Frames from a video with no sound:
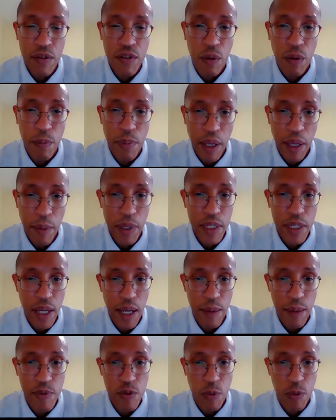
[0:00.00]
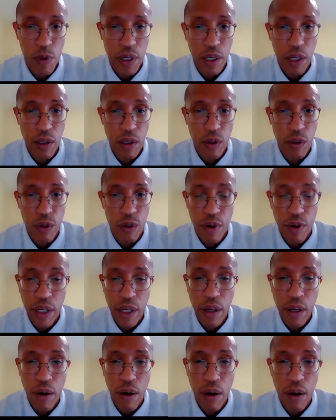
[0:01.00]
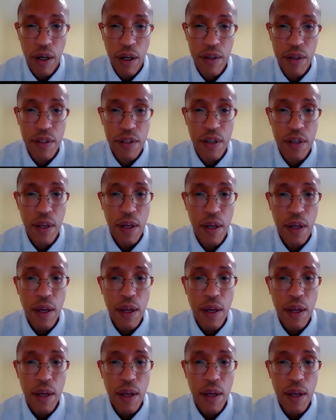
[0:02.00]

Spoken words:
So payment types would include credit cards,